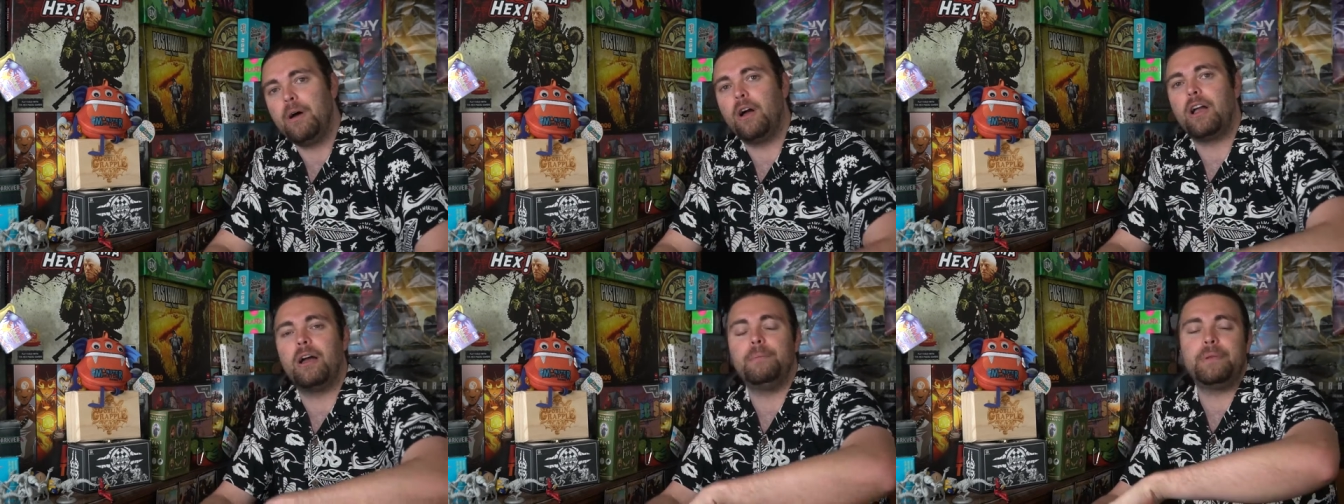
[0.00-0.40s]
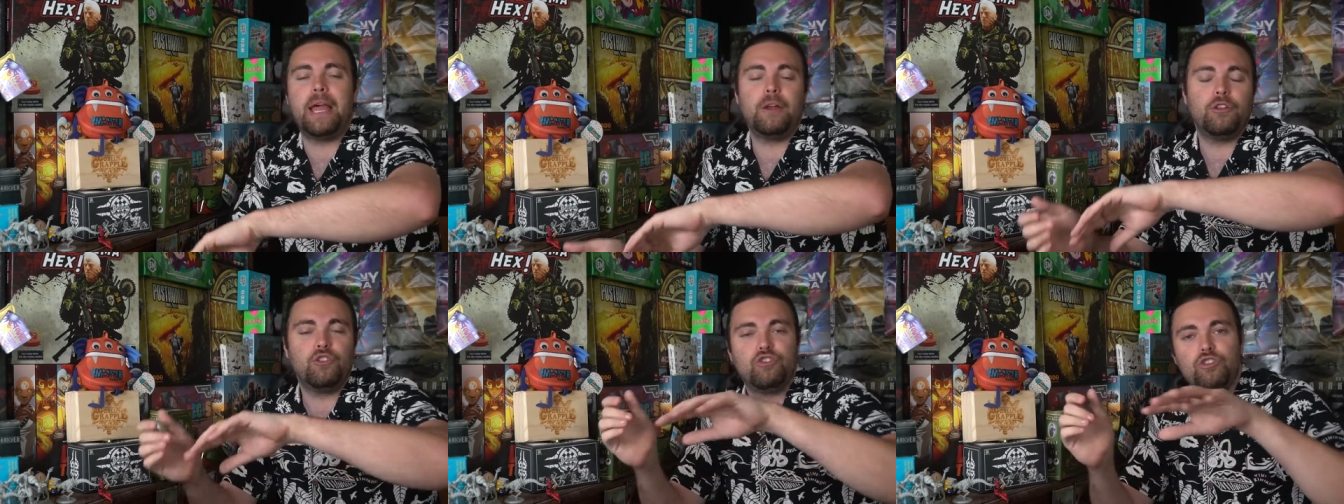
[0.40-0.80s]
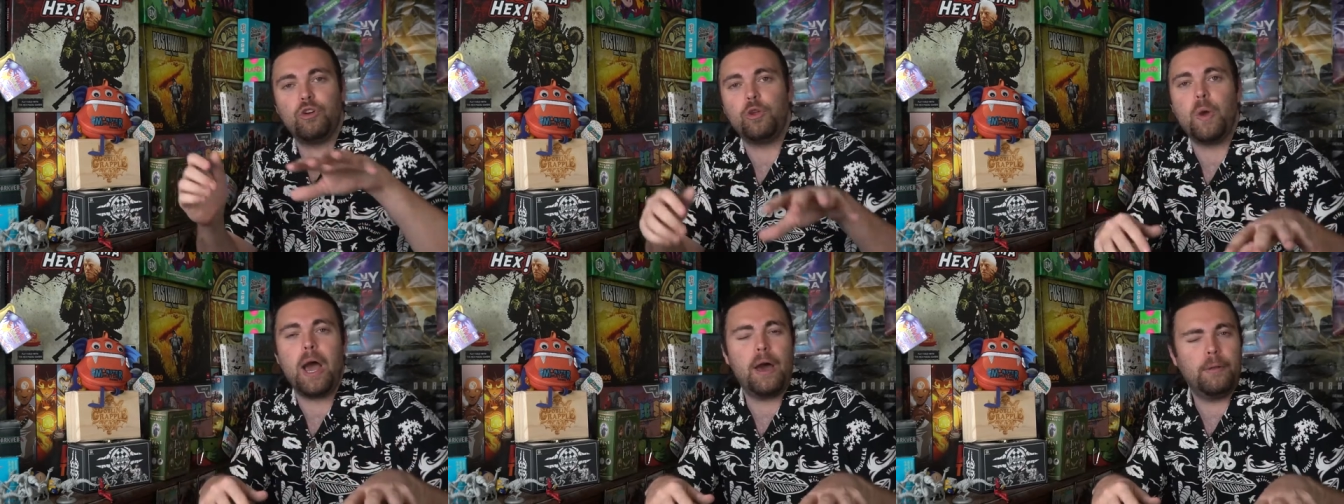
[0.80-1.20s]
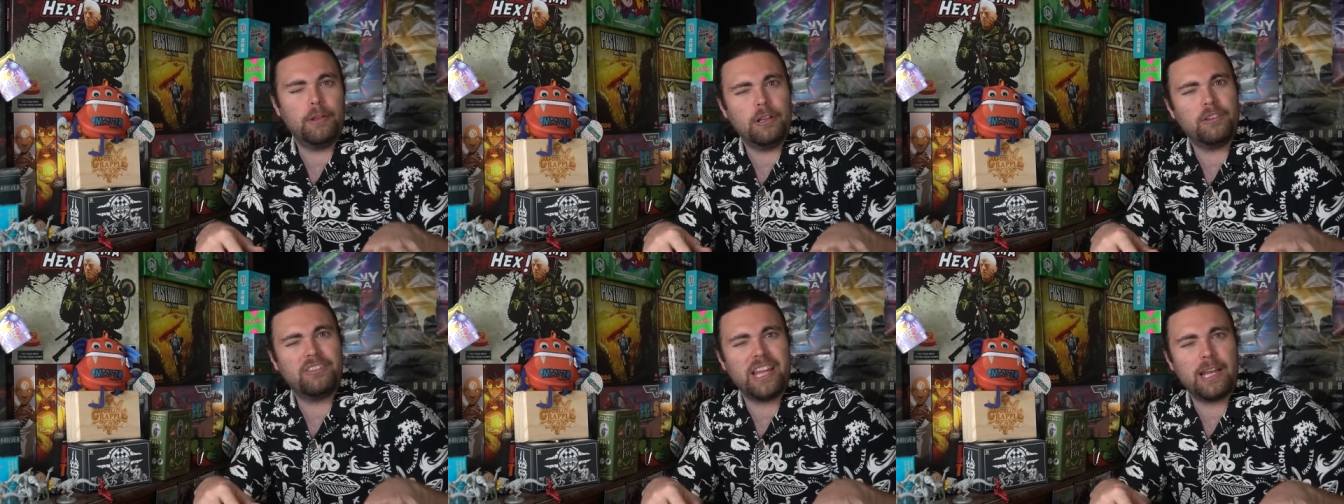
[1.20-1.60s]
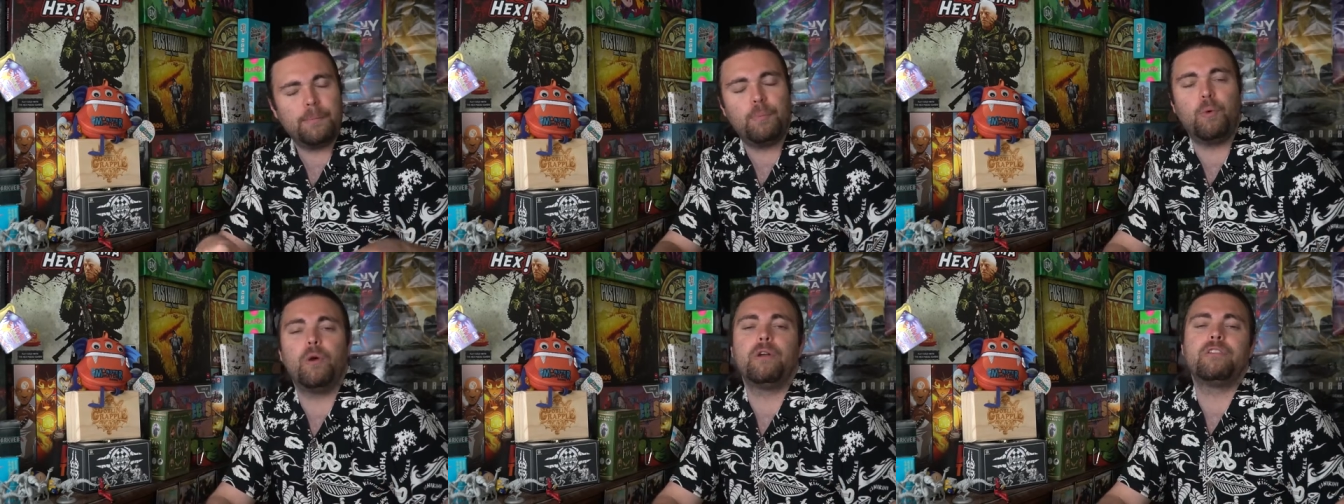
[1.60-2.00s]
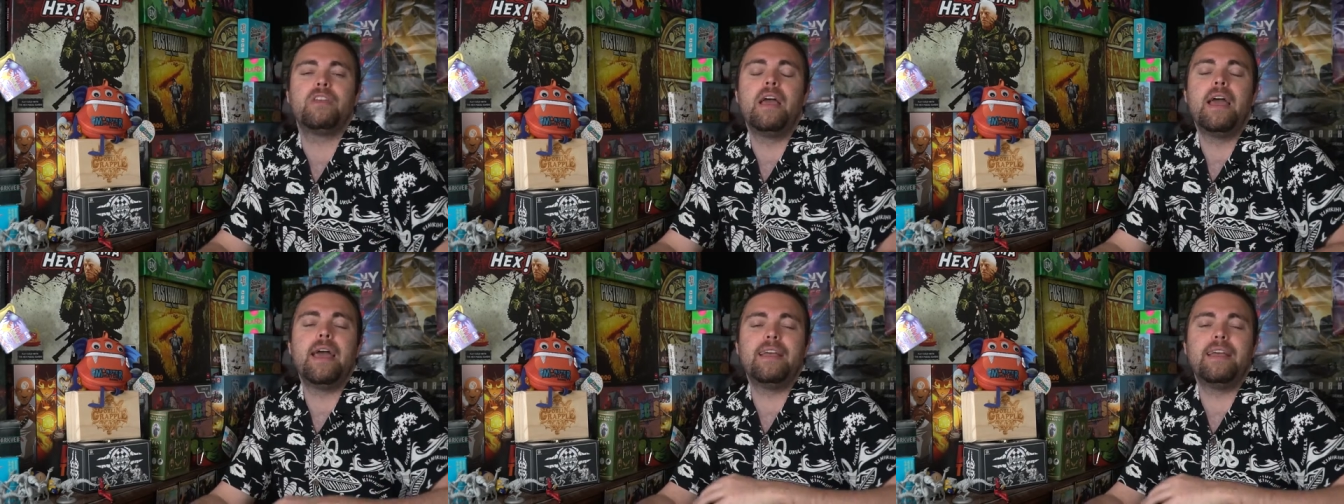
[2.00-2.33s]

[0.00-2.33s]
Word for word: I'll come down and show you how a little setup works